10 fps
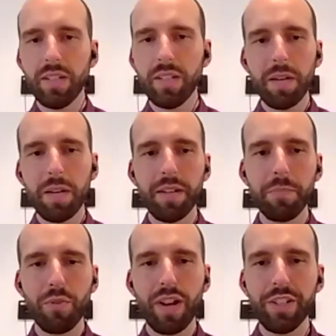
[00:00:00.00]
maybe
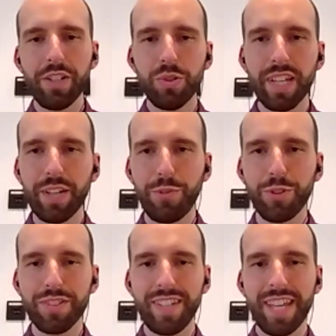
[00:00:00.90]
Brian, you take
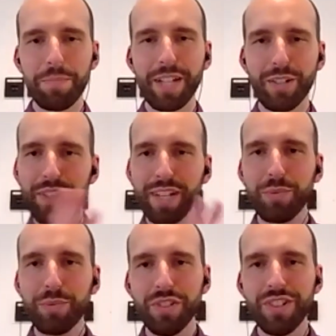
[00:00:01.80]
first the aspect of the
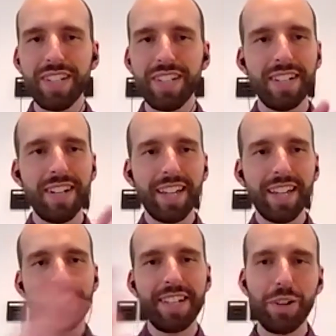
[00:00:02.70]
acquisition, and then I
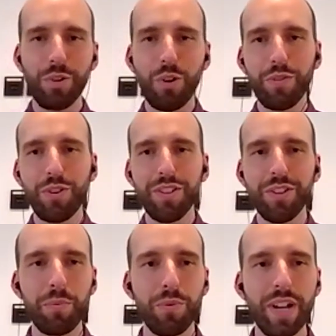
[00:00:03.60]
can take over on the
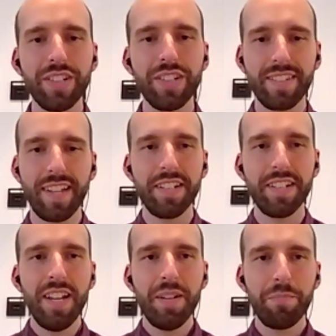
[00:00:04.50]
operations side.
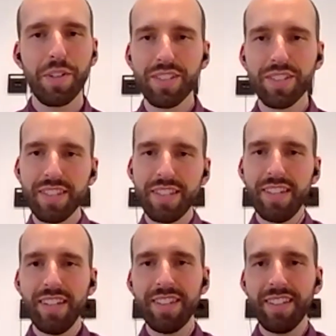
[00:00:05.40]
Sure. Because in
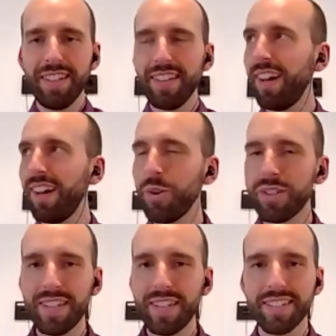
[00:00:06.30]
the
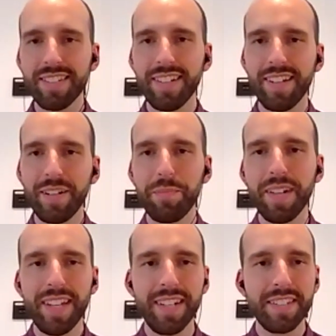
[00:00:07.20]
outset,
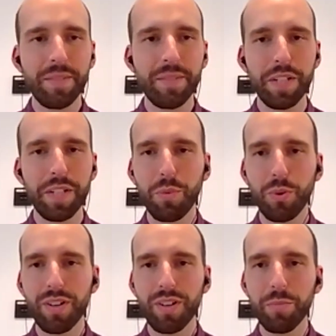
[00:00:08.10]
it is a bit
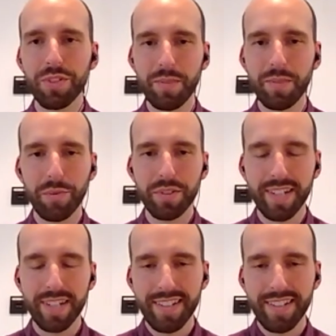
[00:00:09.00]
more similar, I would say.